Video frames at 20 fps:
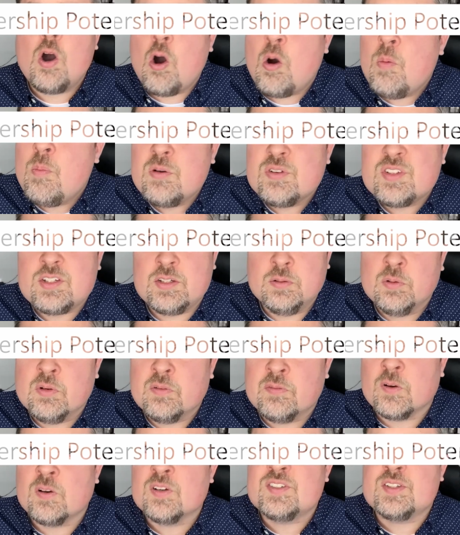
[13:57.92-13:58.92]
almost
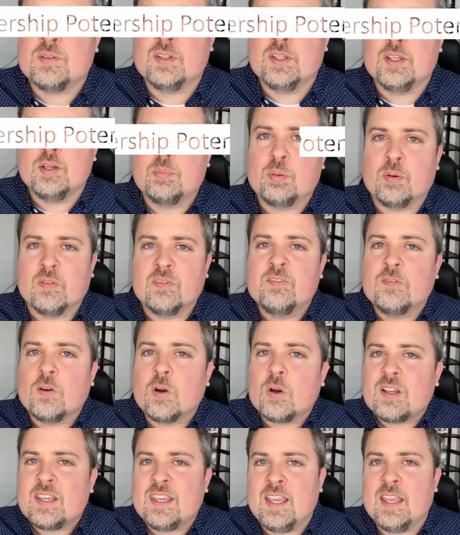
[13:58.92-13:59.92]
universally
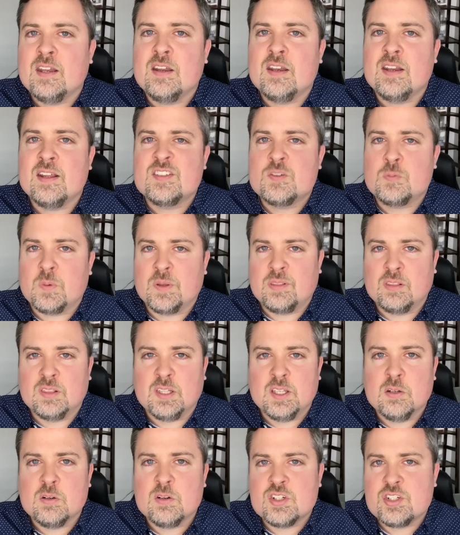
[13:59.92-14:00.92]
prefer candidates with
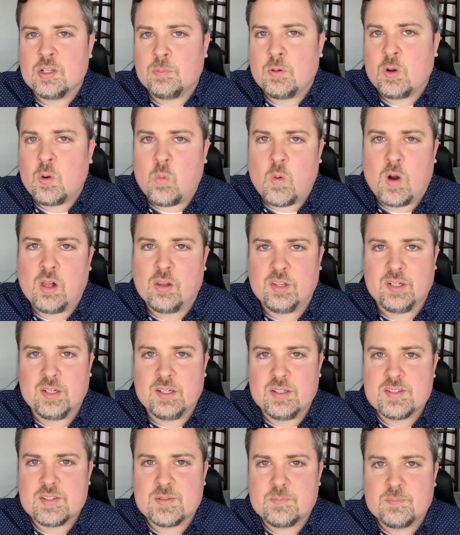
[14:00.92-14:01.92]
leadership
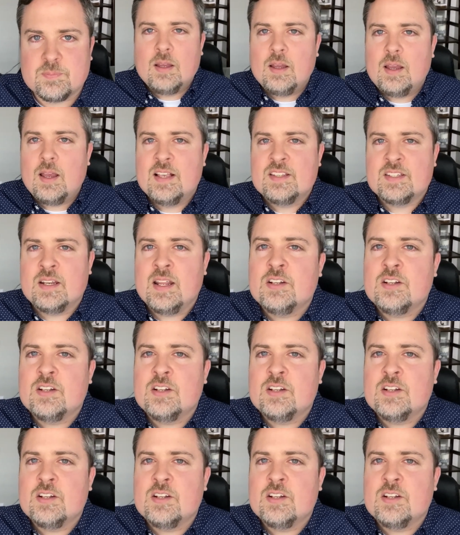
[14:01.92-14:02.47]
qualities. As an